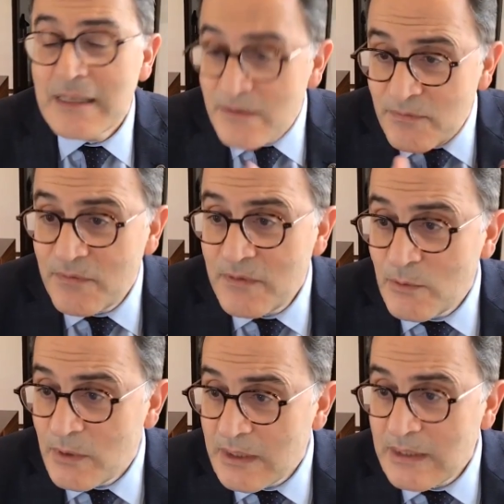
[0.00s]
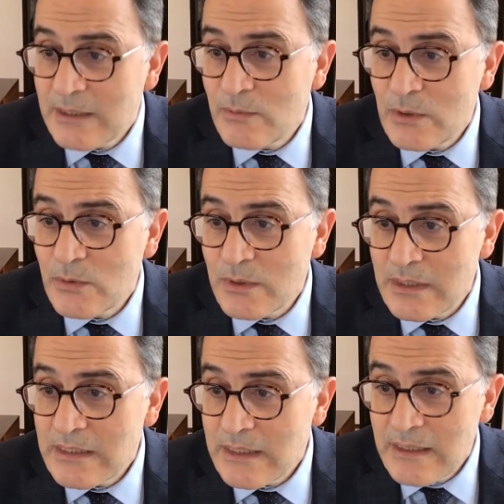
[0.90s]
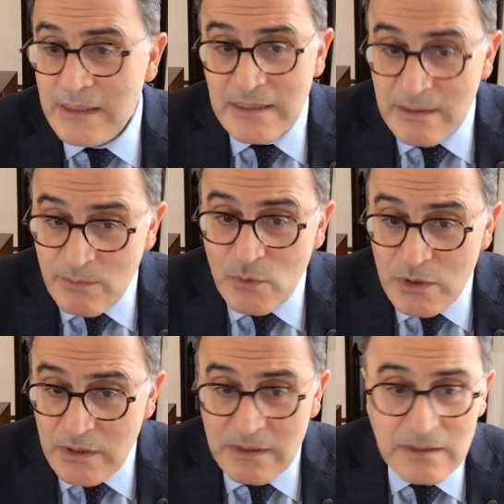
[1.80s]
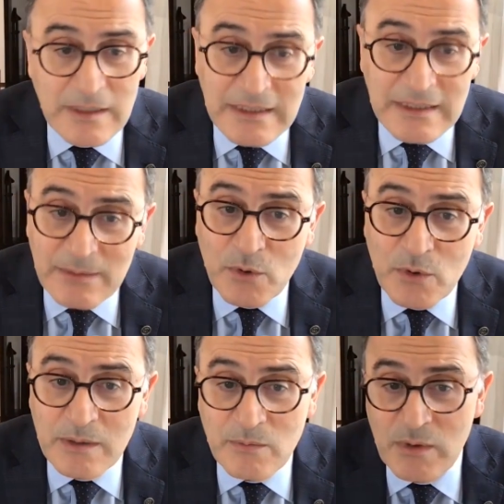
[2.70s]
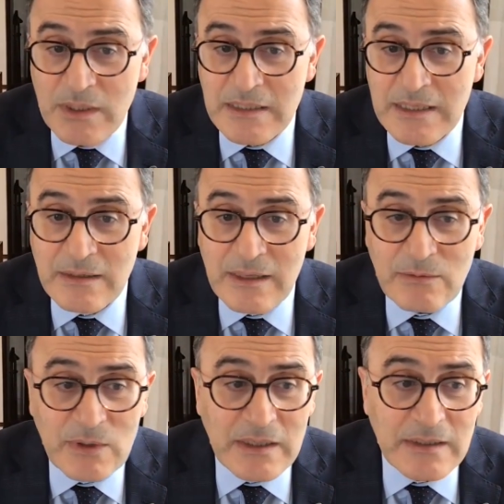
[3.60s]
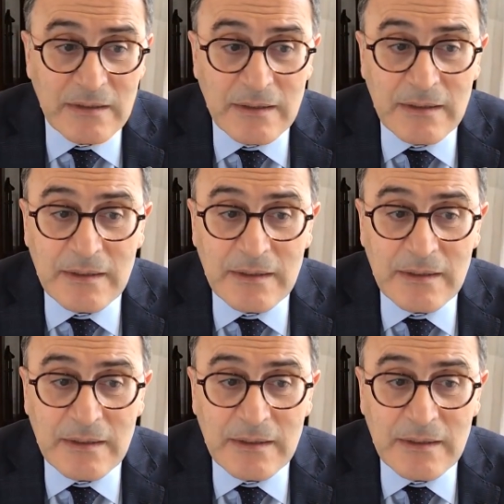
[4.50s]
give the work that we do in these areas a boost and support them to the extent that we can.